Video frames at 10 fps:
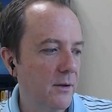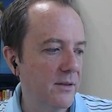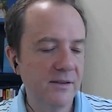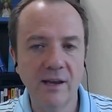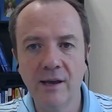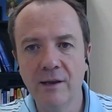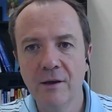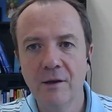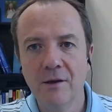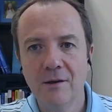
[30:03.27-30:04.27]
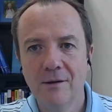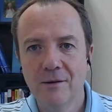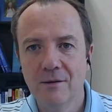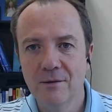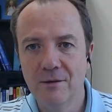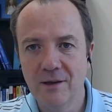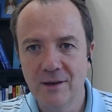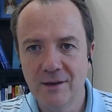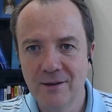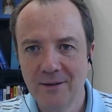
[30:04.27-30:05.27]
let's say,
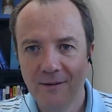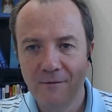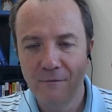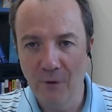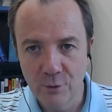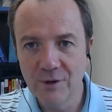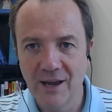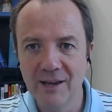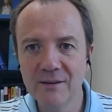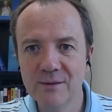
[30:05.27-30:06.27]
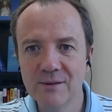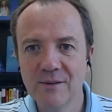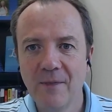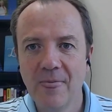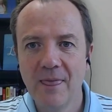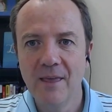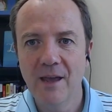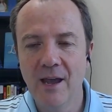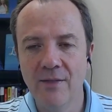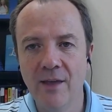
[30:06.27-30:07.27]
the phone case,
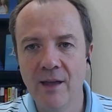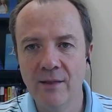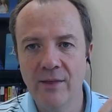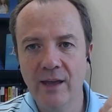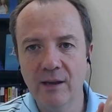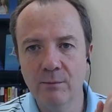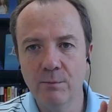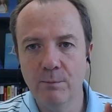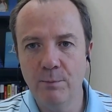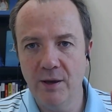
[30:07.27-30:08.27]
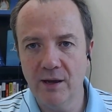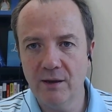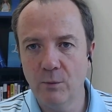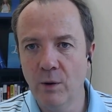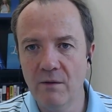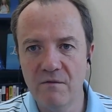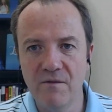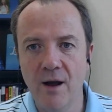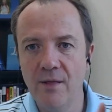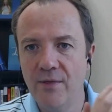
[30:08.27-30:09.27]
and then they can pick what
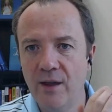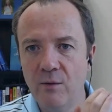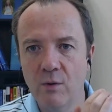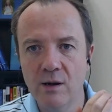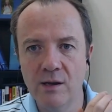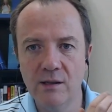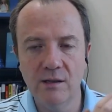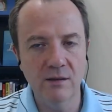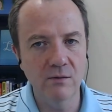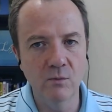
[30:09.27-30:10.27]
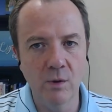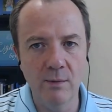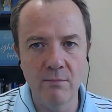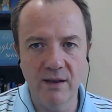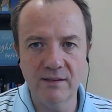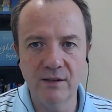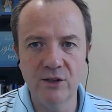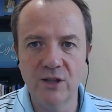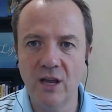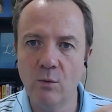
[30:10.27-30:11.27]
font they want, what
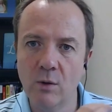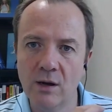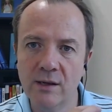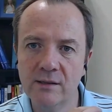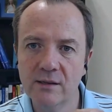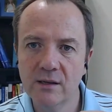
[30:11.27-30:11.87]
message they want,